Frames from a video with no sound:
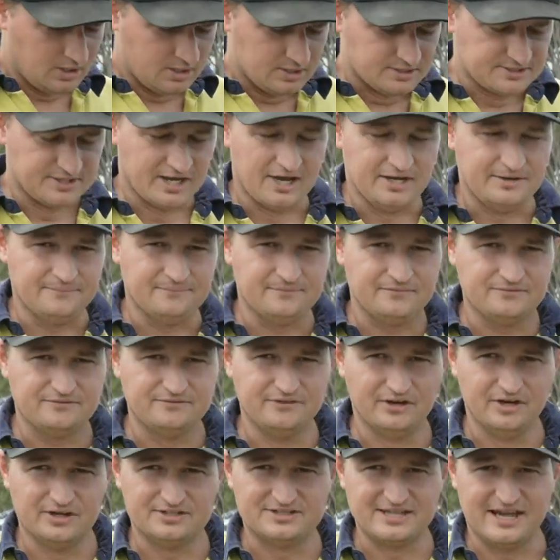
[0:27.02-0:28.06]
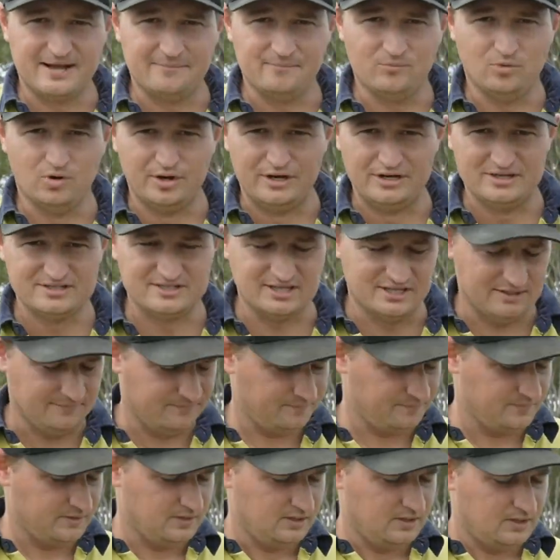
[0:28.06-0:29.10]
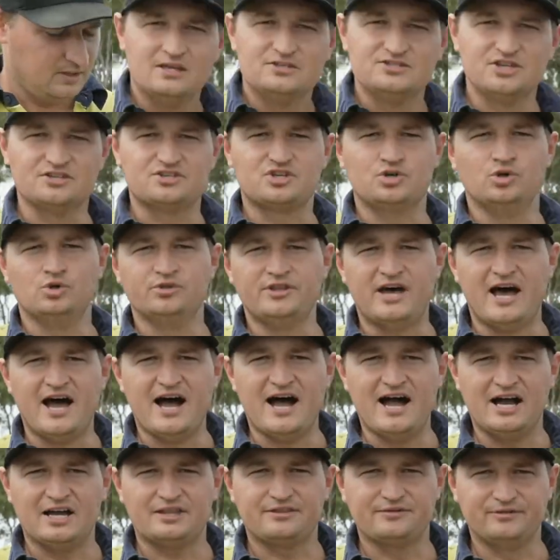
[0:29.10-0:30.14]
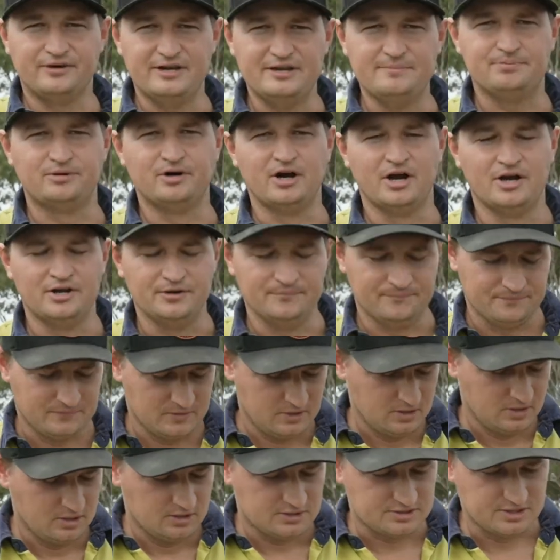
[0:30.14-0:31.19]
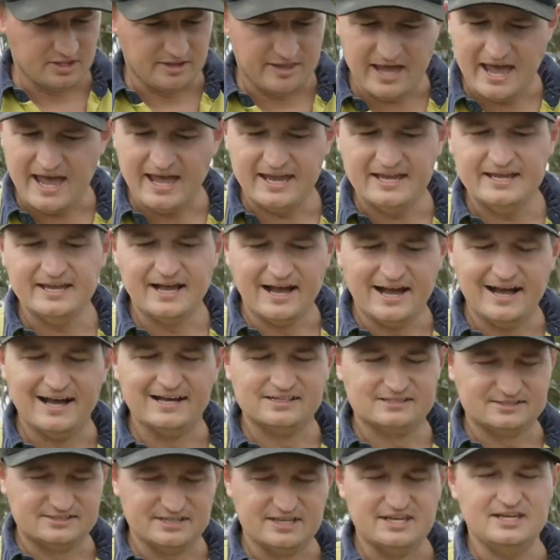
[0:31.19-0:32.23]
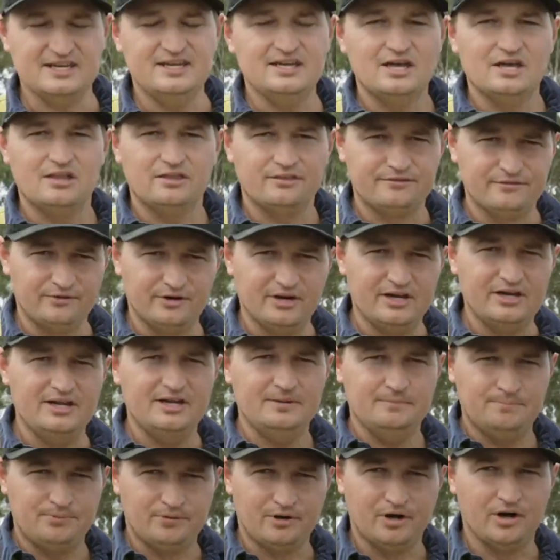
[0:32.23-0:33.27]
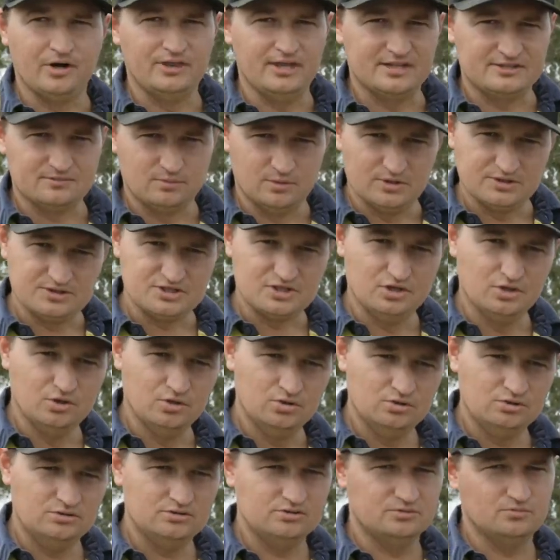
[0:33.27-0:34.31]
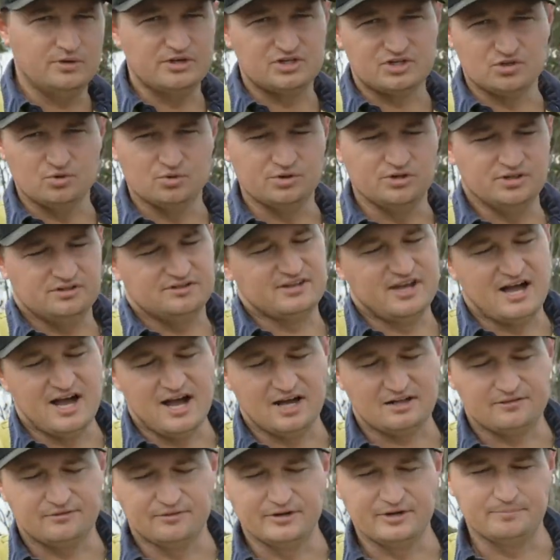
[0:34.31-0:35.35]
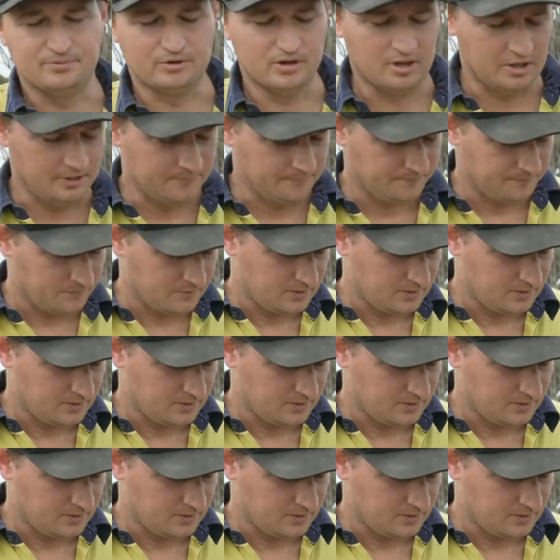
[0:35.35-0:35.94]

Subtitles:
So first up, what is it? So it's called the ARC3 Pro. So the ARC3 Pro, that's what it's called. We shorten it to ARC3 Pro.